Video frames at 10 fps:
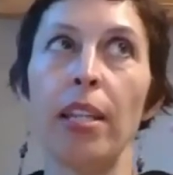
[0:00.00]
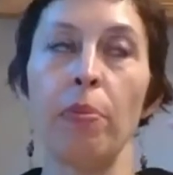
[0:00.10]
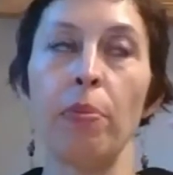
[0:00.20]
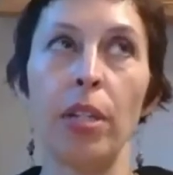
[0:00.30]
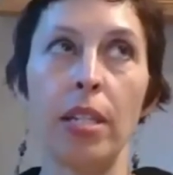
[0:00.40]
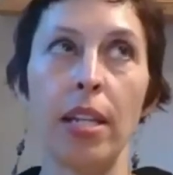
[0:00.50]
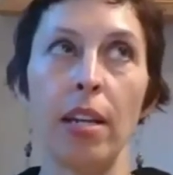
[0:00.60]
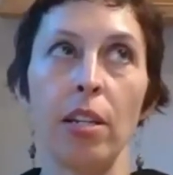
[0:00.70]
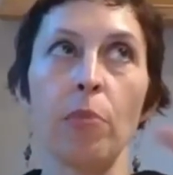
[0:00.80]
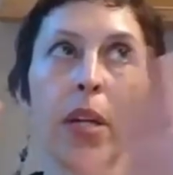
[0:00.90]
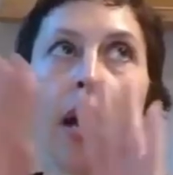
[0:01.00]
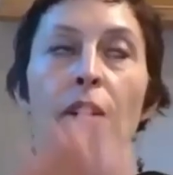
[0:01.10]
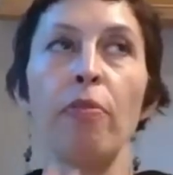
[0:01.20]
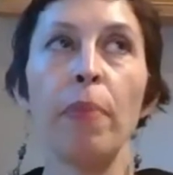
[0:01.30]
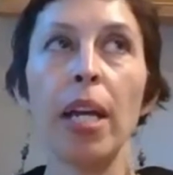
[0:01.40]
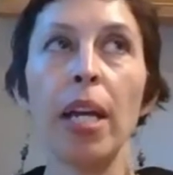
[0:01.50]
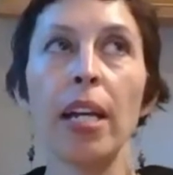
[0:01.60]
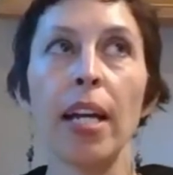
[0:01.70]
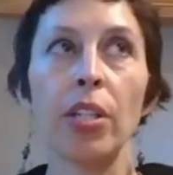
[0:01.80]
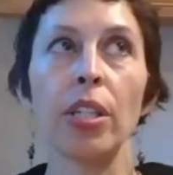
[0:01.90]
the pre sales. But I've made
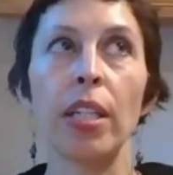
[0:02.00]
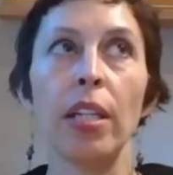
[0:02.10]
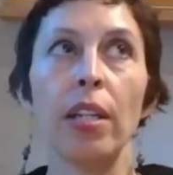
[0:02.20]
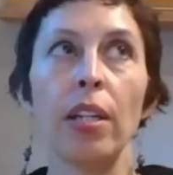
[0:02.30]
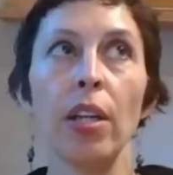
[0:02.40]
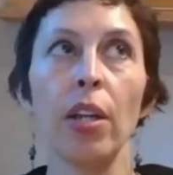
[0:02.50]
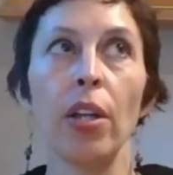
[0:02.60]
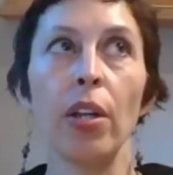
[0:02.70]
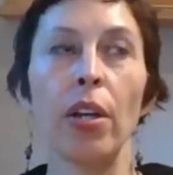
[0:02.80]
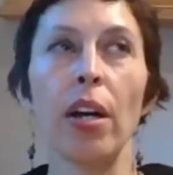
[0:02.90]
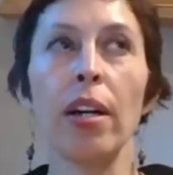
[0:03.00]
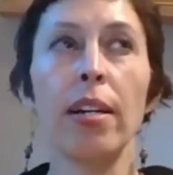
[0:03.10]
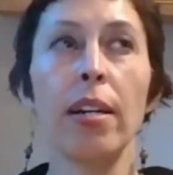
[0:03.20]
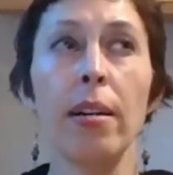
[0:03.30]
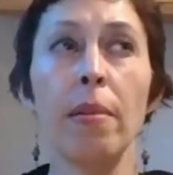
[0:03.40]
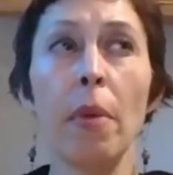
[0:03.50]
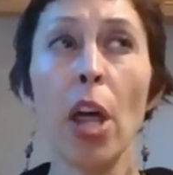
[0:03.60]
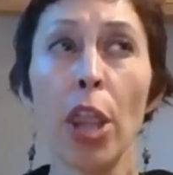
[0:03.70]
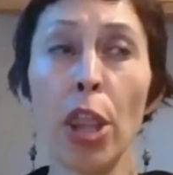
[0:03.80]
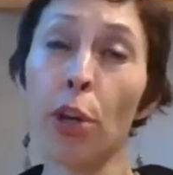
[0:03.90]
yeah. actually um,
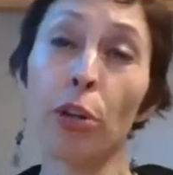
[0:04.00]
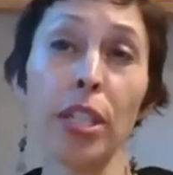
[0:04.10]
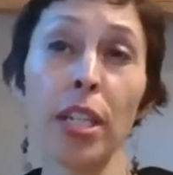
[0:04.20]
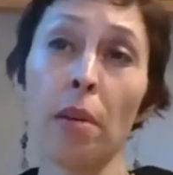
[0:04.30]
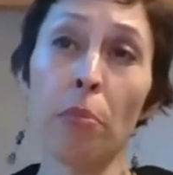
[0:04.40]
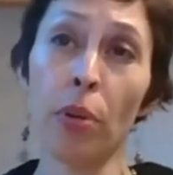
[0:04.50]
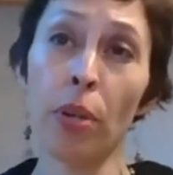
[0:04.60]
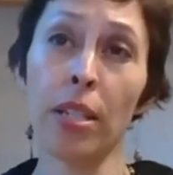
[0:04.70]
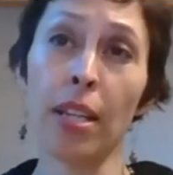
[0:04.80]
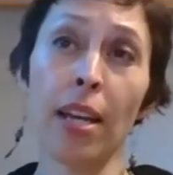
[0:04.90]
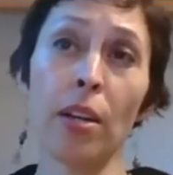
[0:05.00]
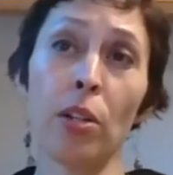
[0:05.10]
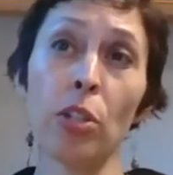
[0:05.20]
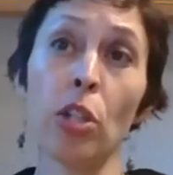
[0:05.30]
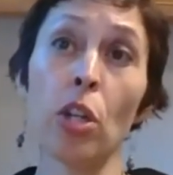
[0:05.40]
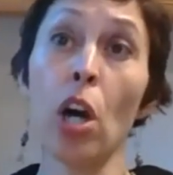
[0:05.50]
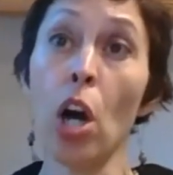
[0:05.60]
13 pre sales. That's